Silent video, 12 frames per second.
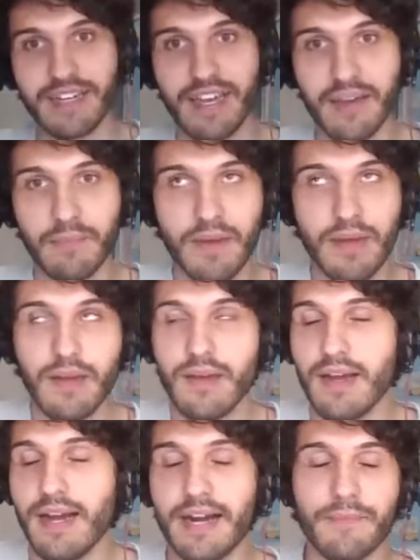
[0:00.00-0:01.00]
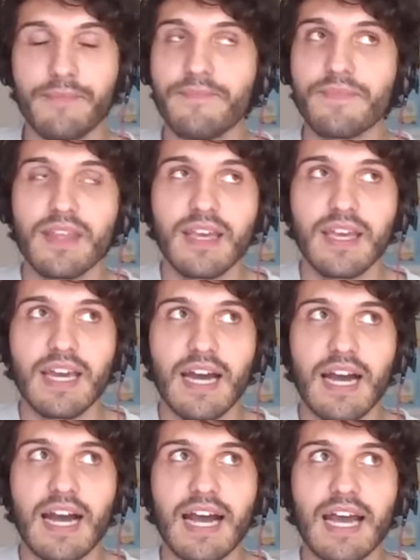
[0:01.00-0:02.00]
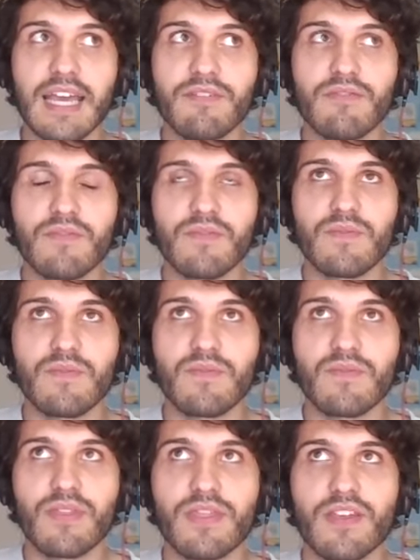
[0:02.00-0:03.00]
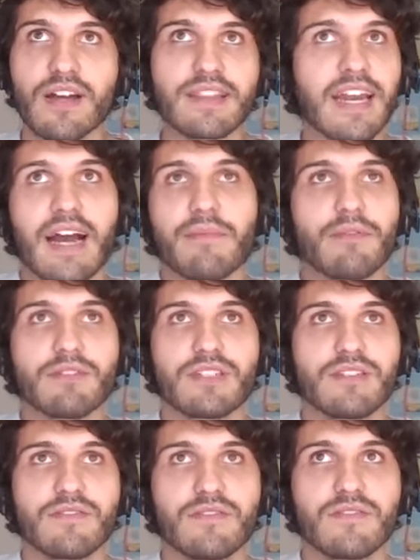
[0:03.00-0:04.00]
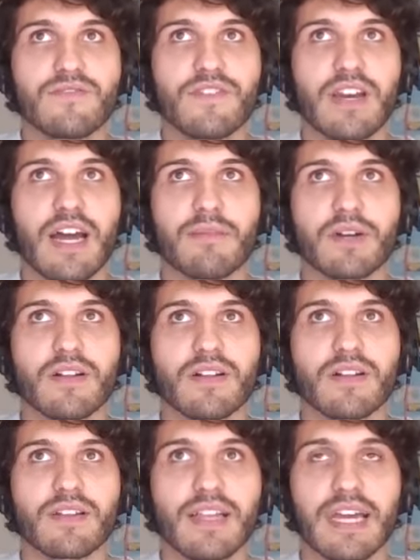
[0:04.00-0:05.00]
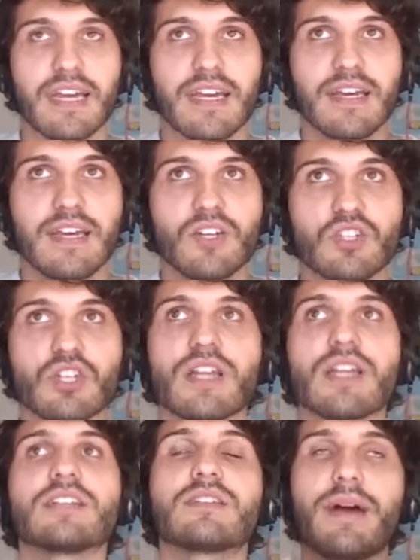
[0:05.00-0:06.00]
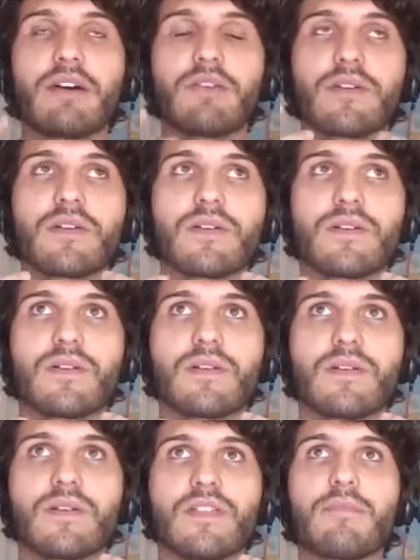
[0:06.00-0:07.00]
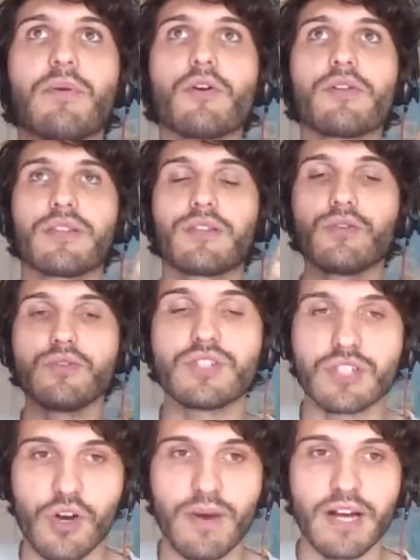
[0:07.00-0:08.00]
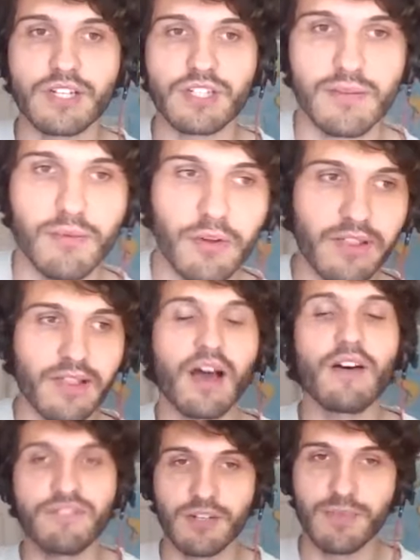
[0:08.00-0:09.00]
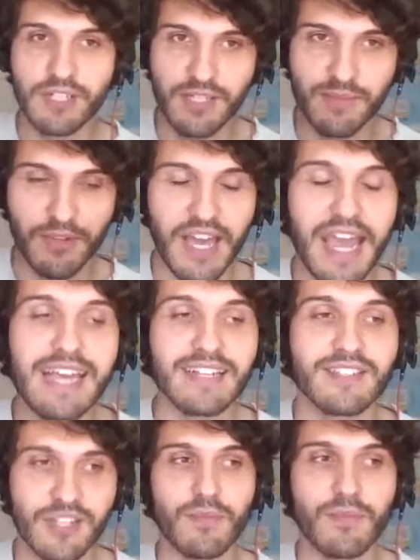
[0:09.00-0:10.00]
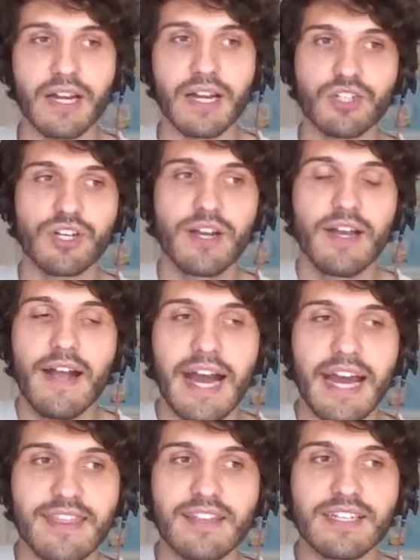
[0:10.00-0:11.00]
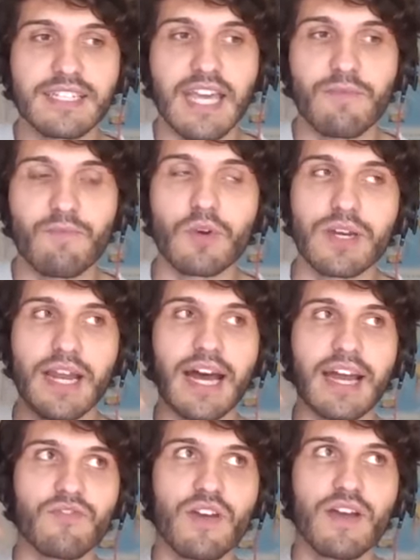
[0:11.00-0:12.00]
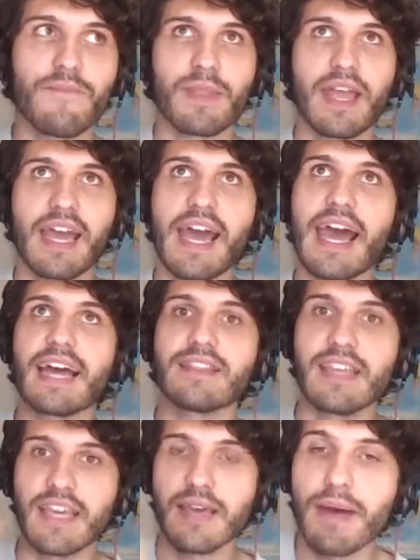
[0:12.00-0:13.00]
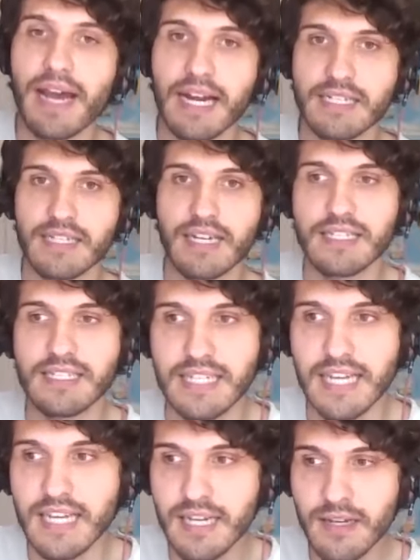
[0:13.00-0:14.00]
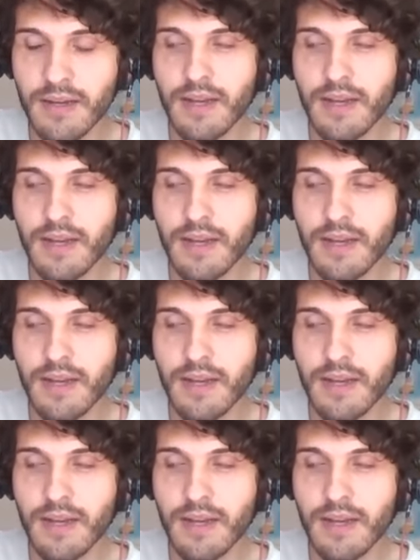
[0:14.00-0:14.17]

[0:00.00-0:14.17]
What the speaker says: game. I thought that Abby was phenomenal. Like, it's about, they both lose so much, they both love so much, they both hate so much. I think this game would not have had the impact that it did